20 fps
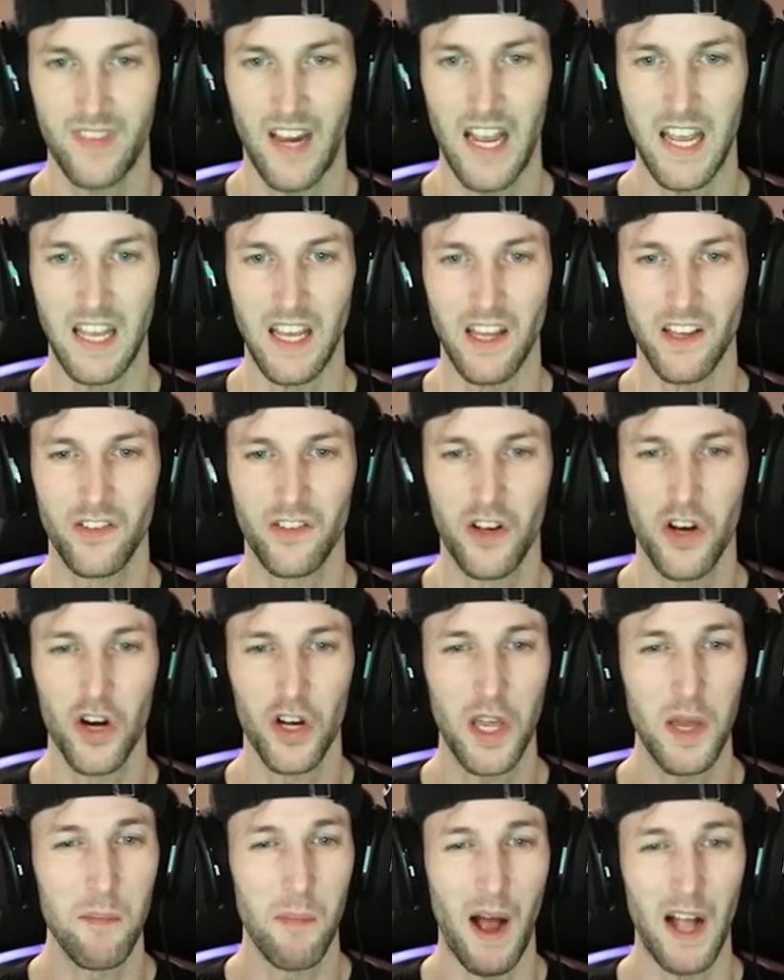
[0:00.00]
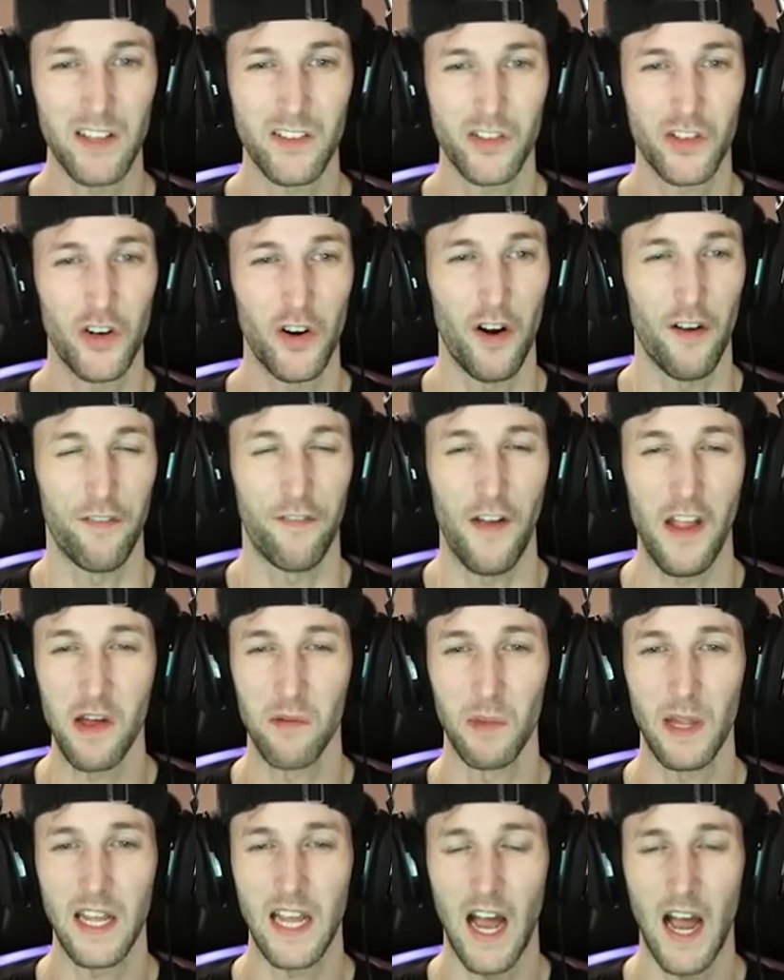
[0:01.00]
Is Cookie Monster a
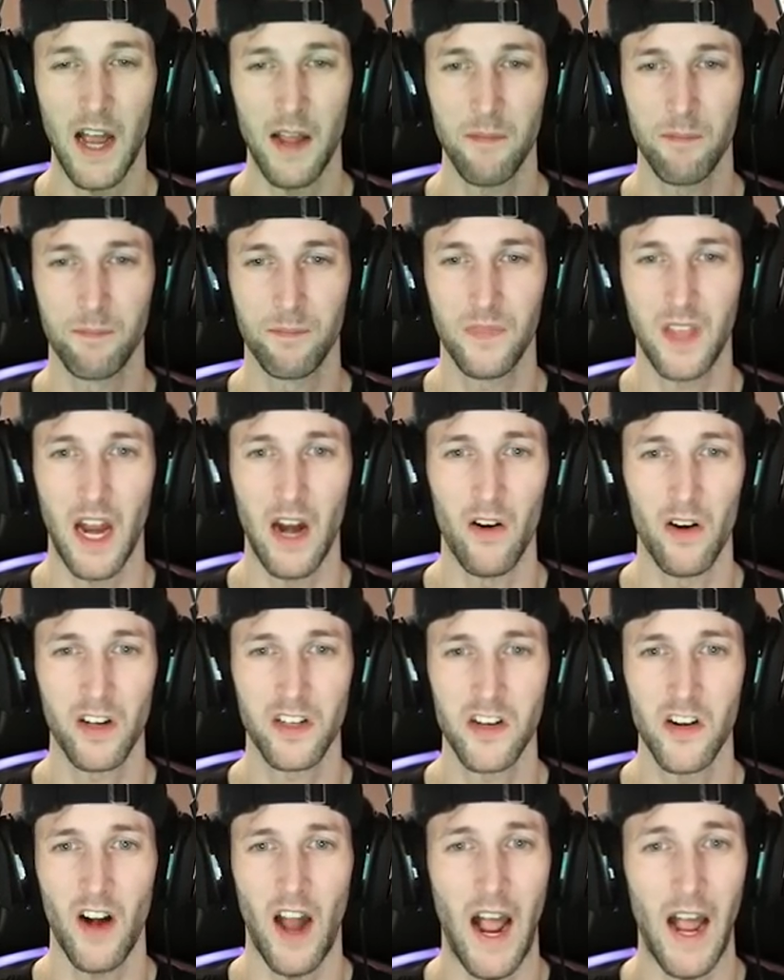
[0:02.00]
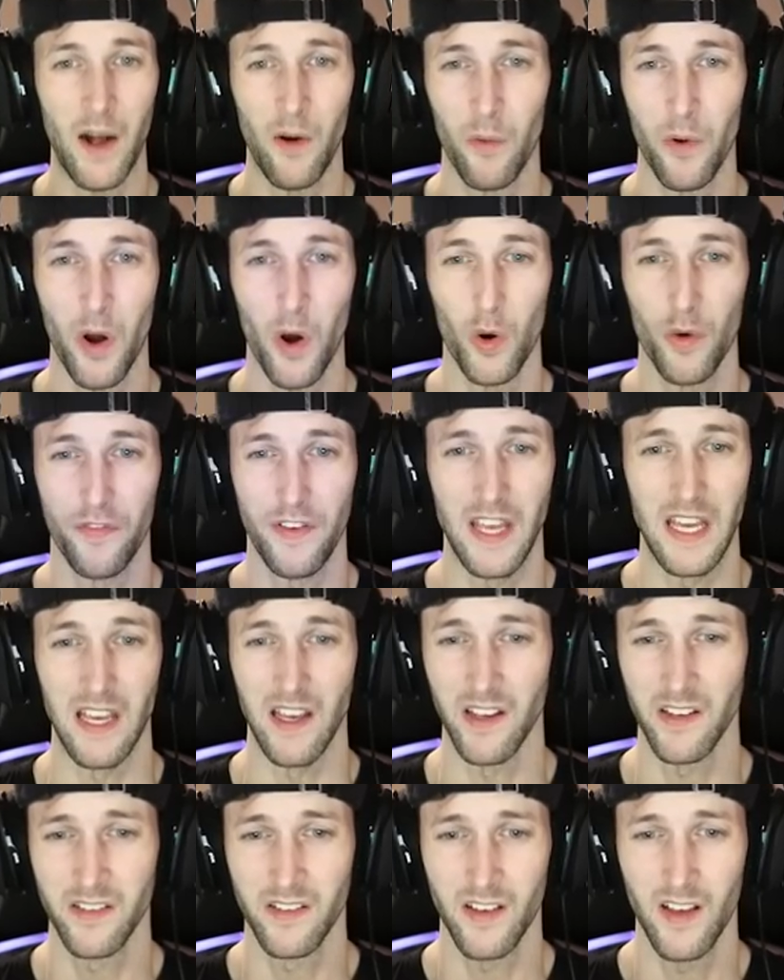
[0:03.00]
Family Guy character? I don't know if he
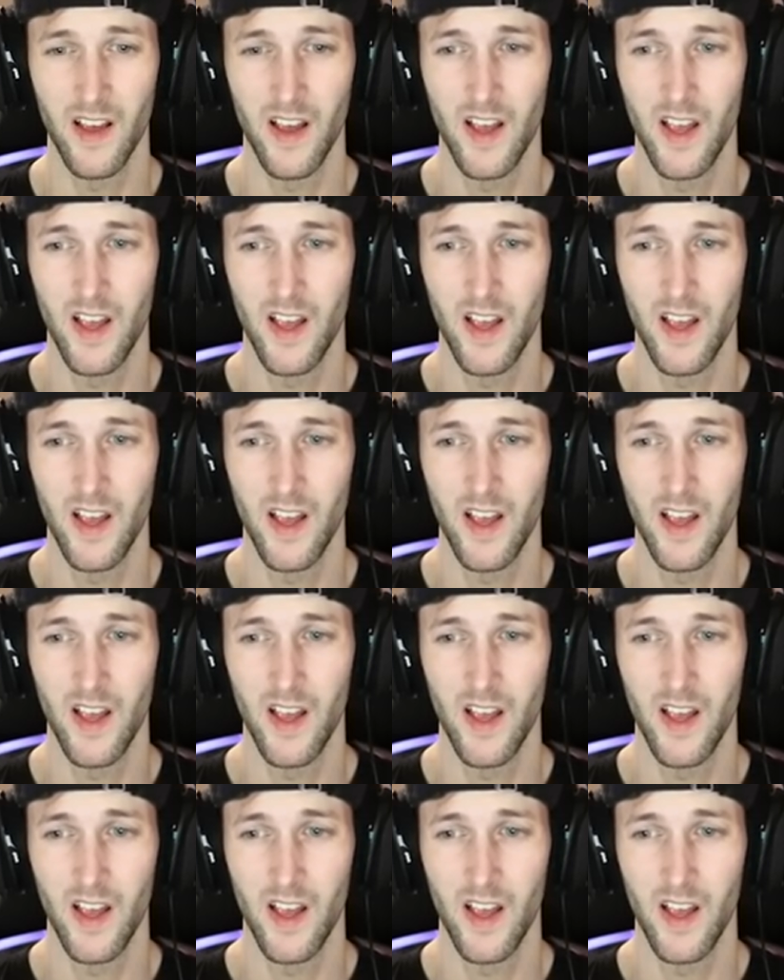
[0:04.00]
is.